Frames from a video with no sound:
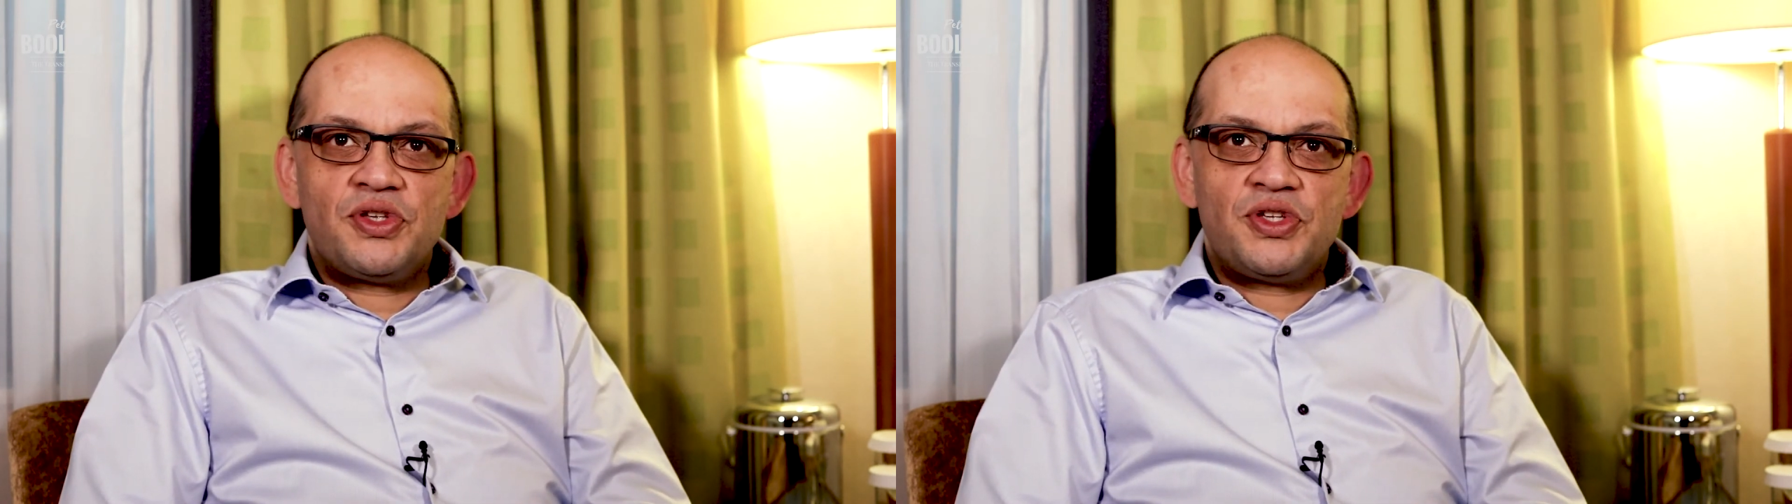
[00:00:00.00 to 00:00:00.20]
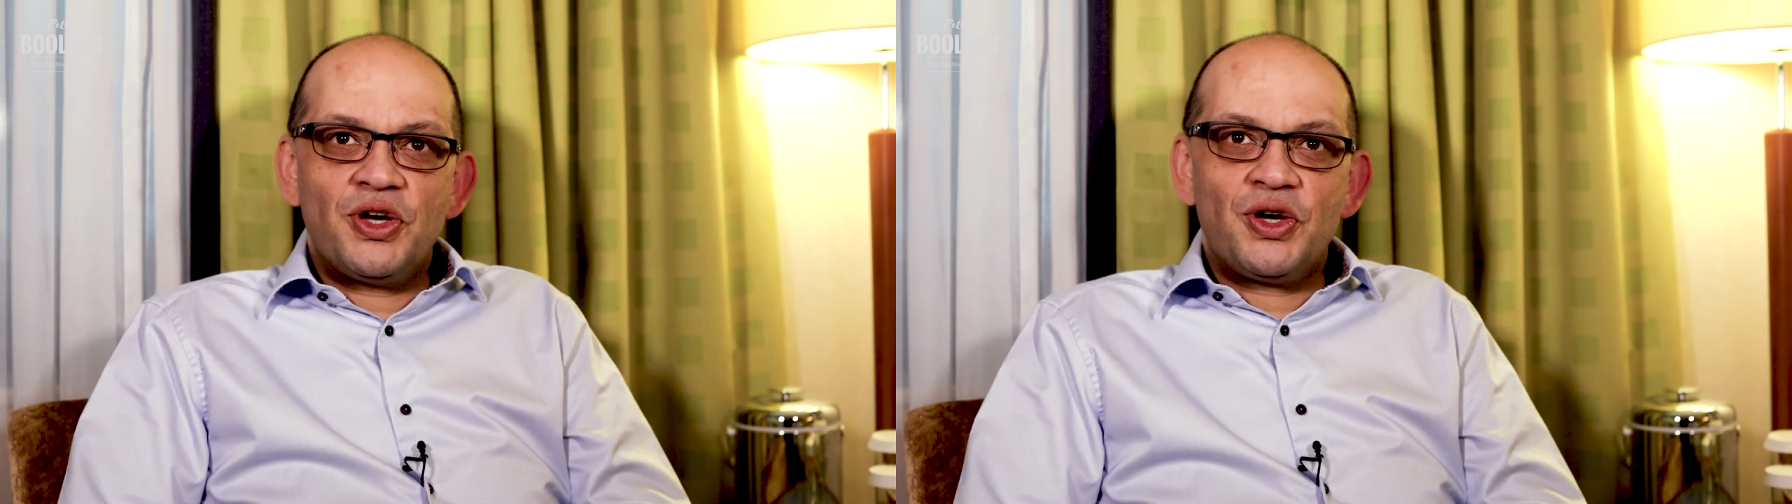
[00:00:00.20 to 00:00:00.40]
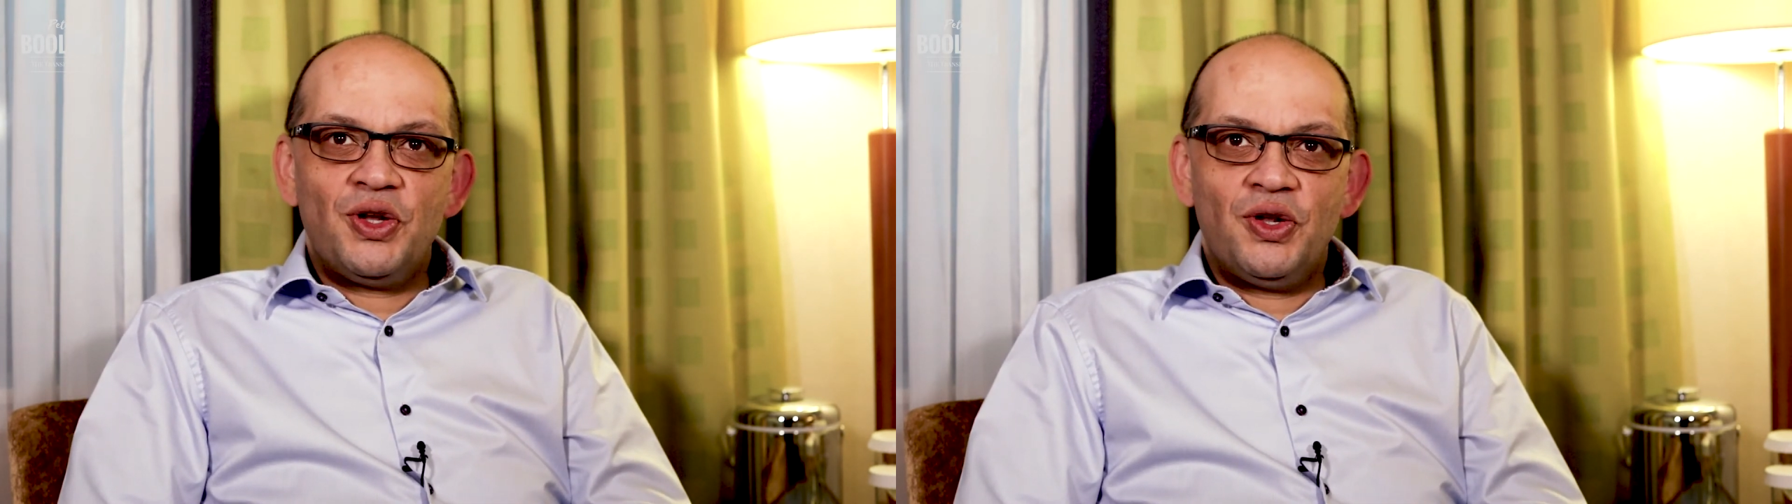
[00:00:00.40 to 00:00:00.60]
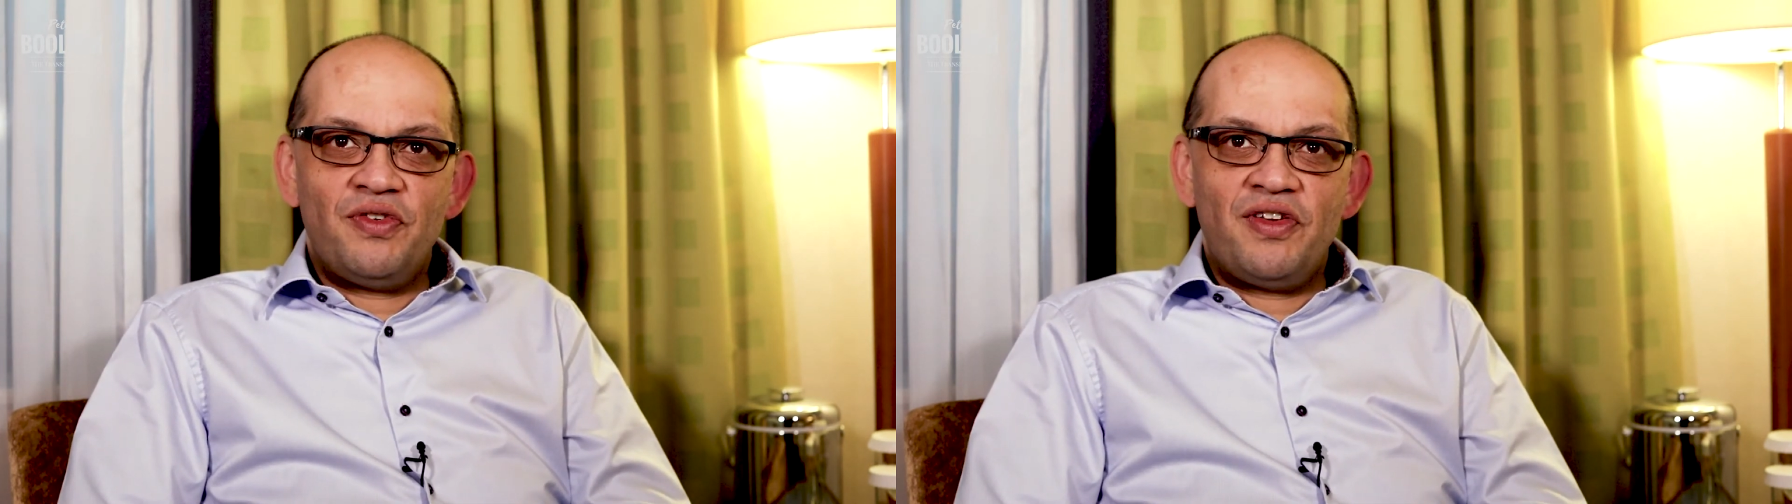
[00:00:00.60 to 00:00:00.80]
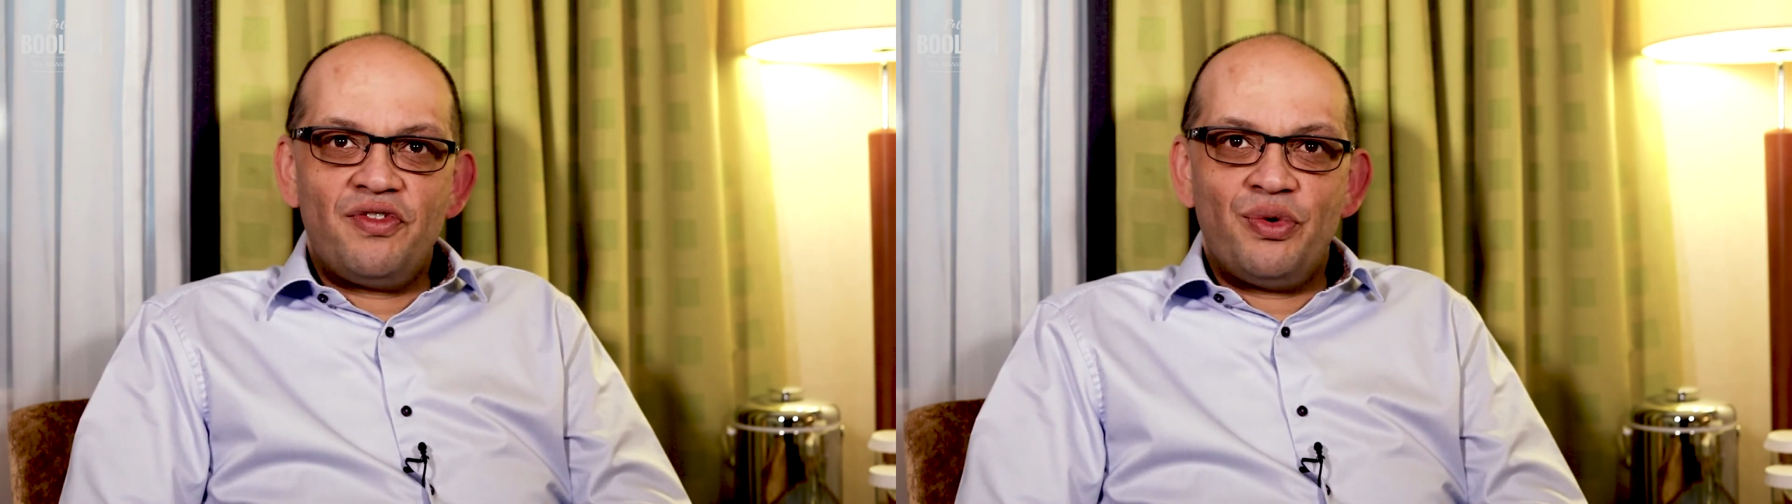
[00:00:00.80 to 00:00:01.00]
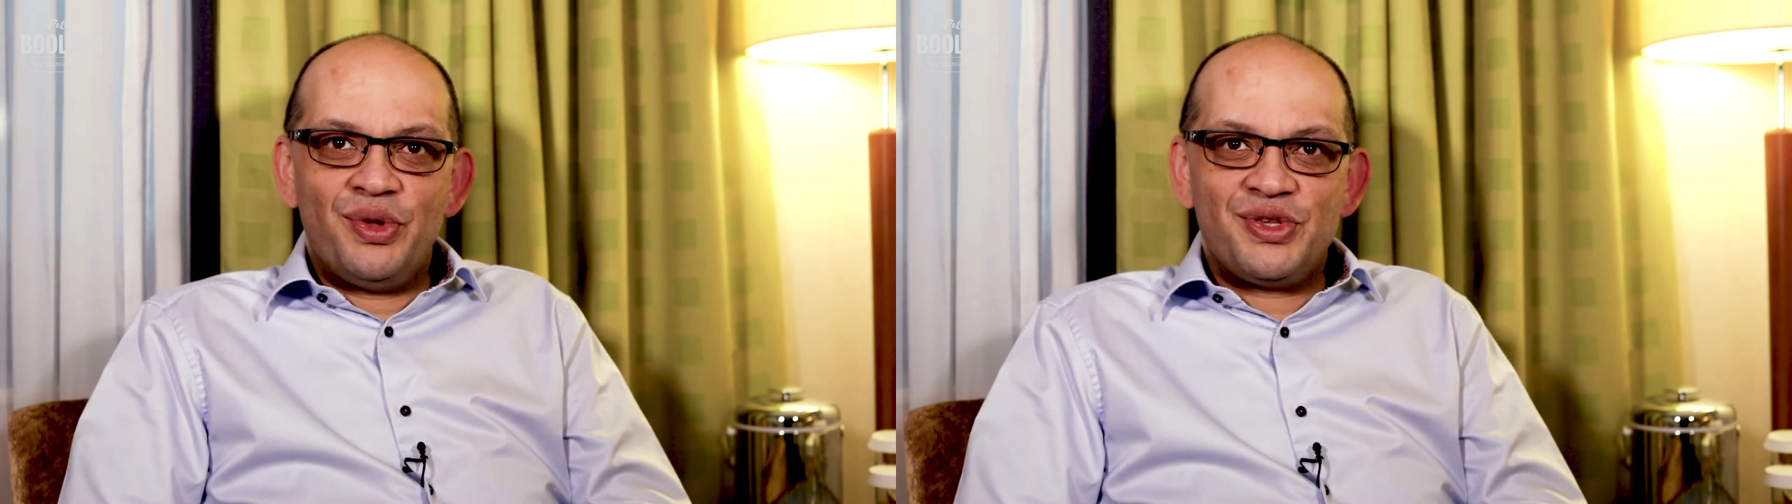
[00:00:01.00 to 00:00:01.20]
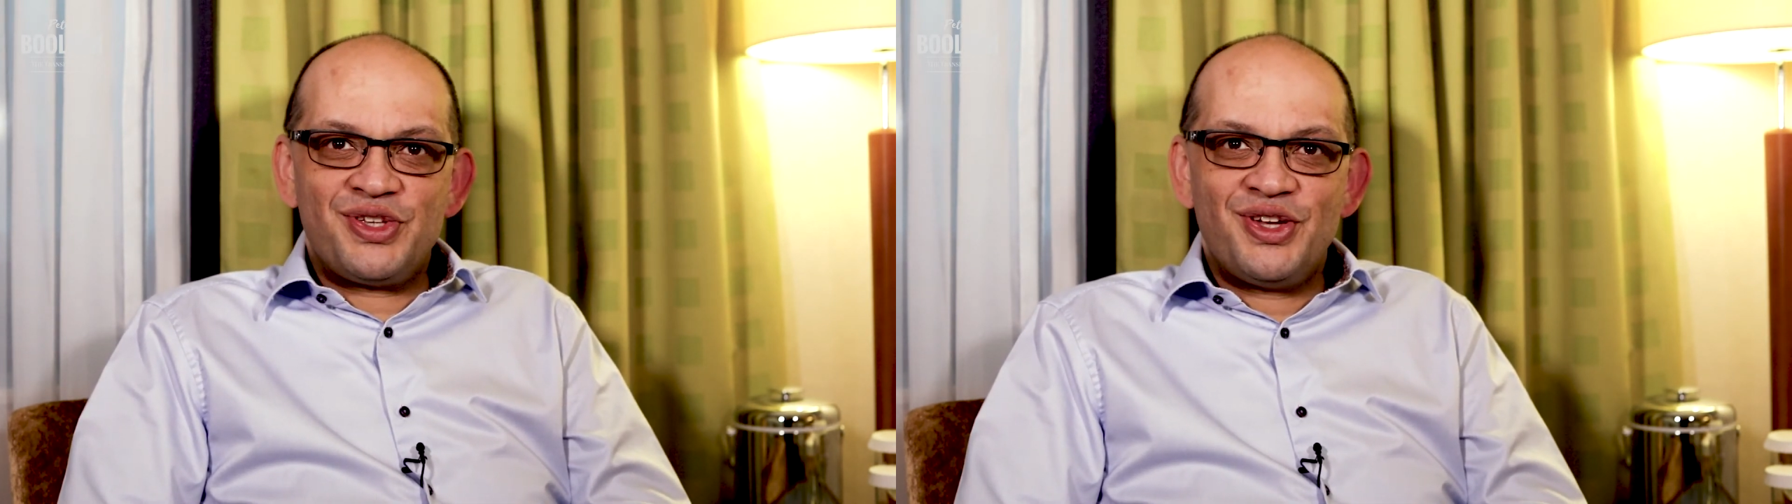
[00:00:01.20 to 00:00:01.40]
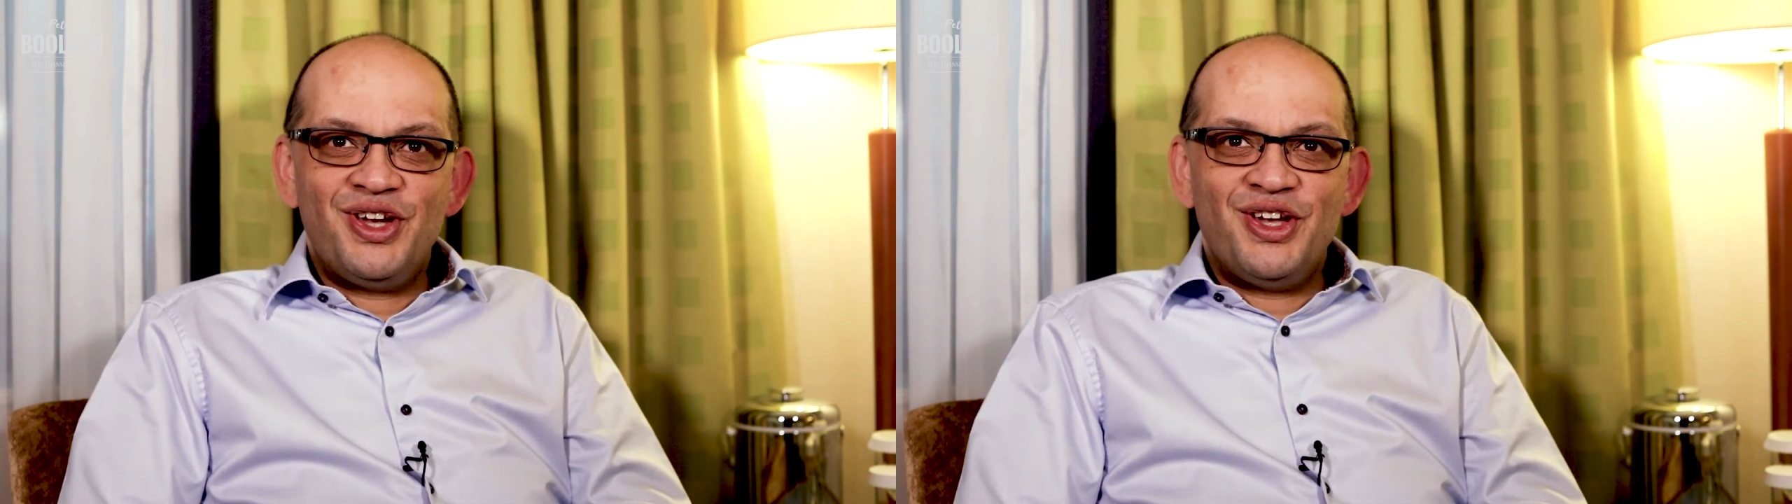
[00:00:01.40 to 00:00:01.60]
circle of influence,